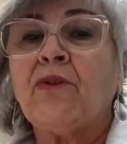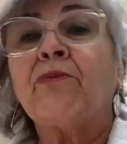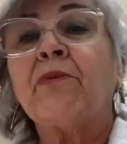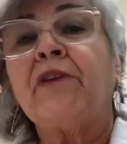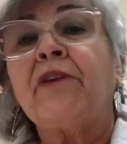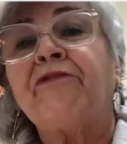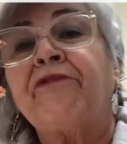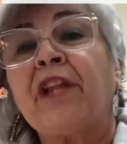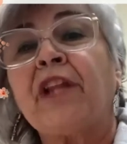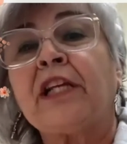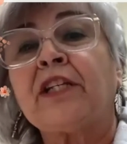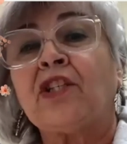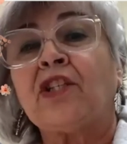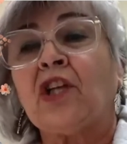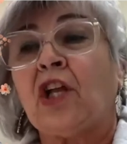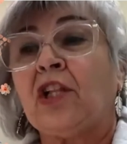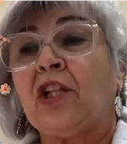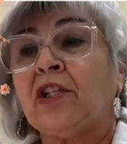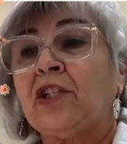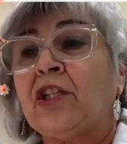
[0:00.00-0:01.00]

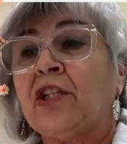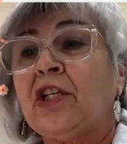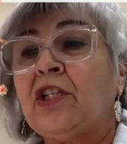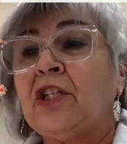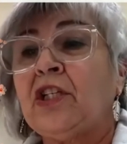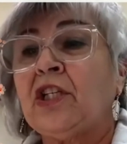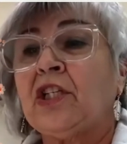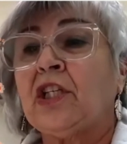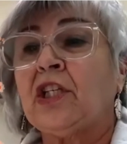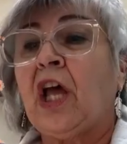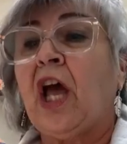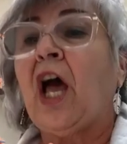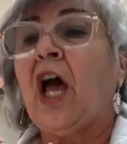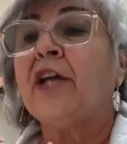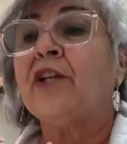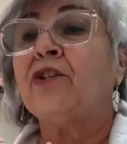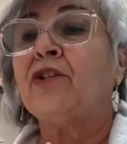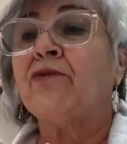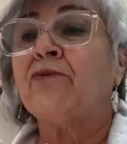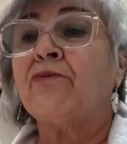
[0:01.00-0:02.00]
reflexologist.
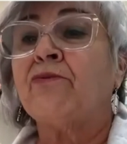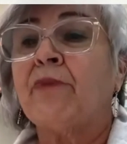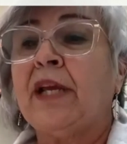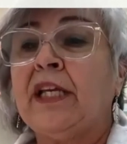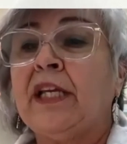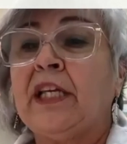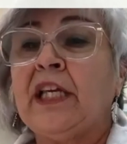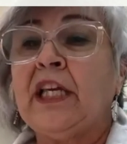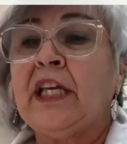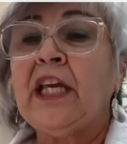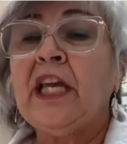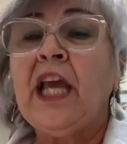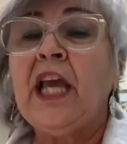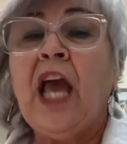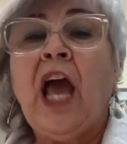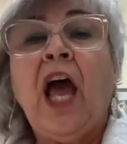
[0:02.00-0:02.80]
I do Reiki.